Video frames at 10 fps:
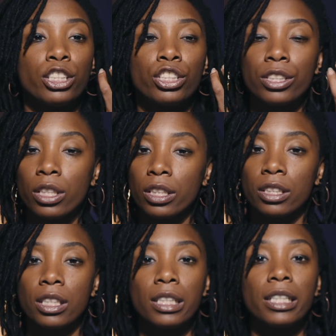still
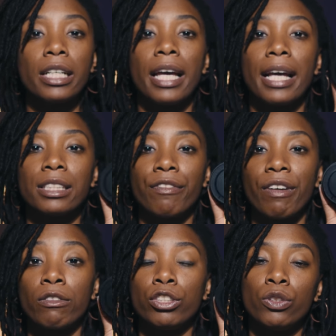as good as if
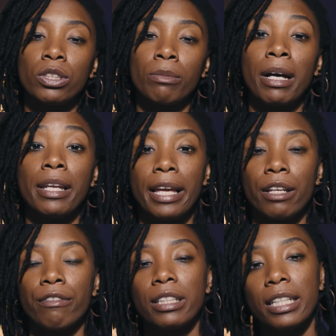I was using my
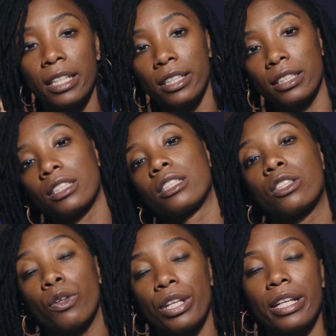native lens, a
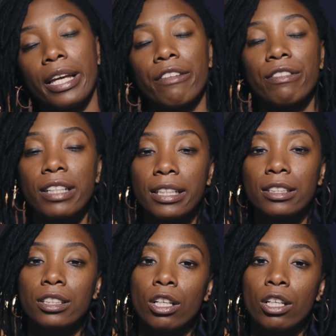Sony native lens.